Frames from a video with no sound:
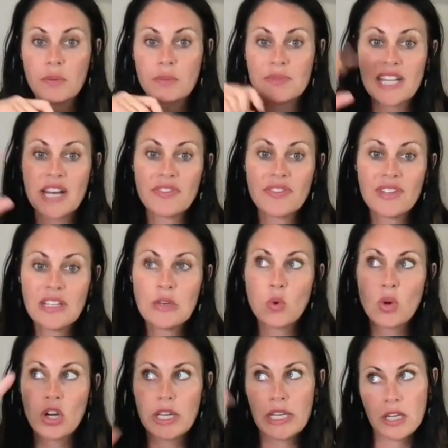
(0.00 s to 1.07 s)
definitely
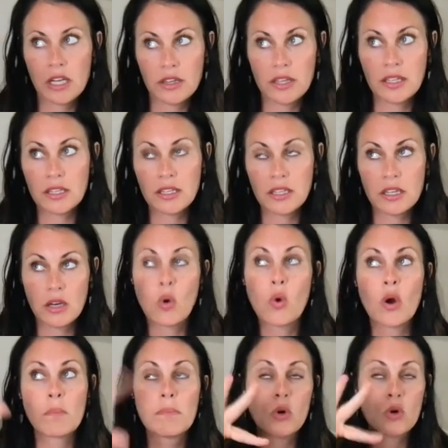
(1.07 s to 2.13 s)
working on the
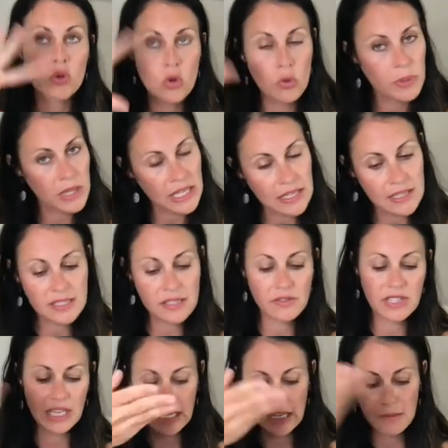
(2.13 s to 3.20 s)
hormonal piece of
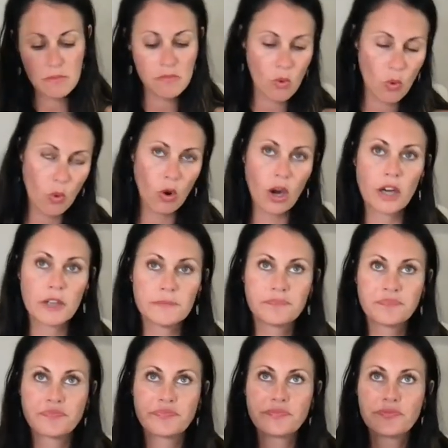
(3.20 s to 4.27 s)
getting more
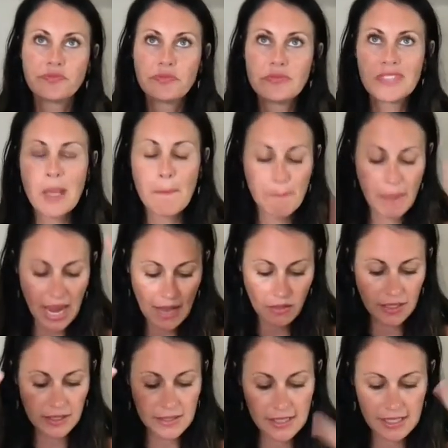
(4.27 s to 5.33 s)

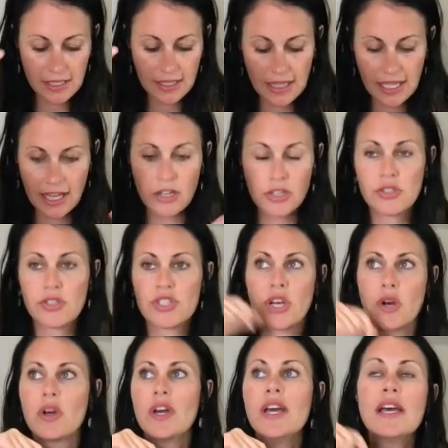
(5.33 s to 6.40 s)
balanced there.
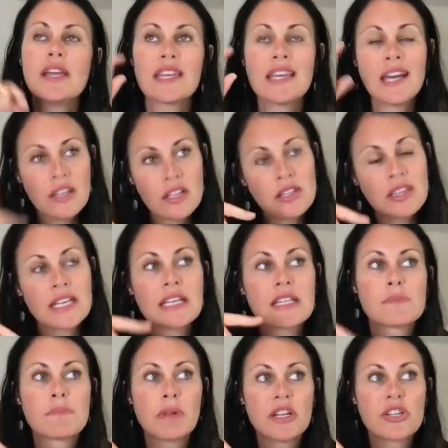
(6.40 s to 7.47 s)
So the other thing is
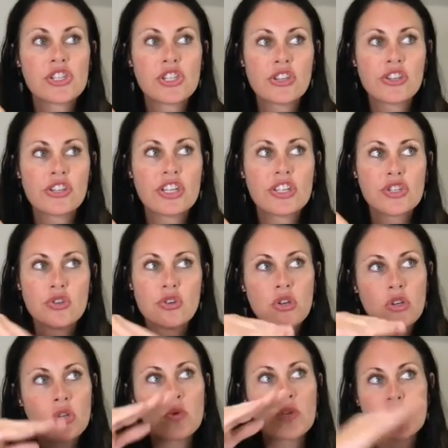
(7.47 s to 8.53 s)
blood sugar
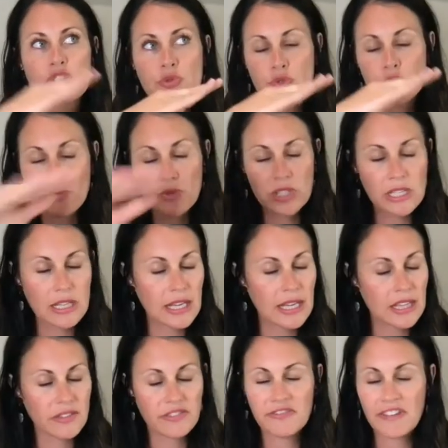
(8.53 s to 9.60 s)
control, which was really like
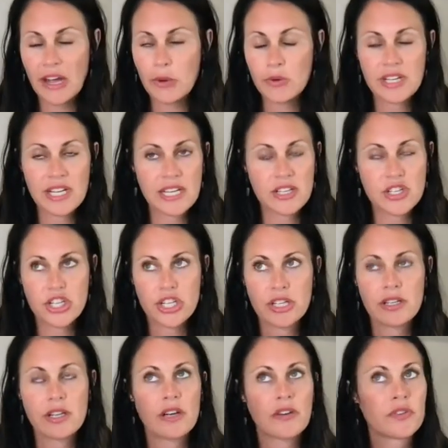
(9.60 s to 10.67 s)
the
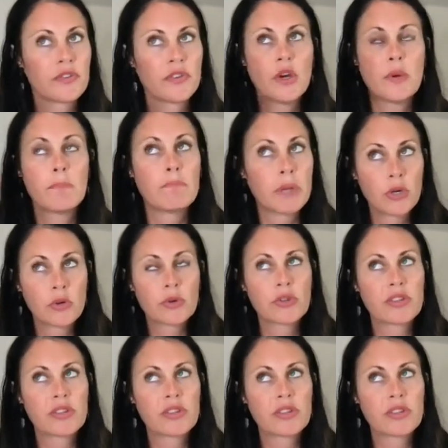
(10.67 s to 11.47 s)
foundation of both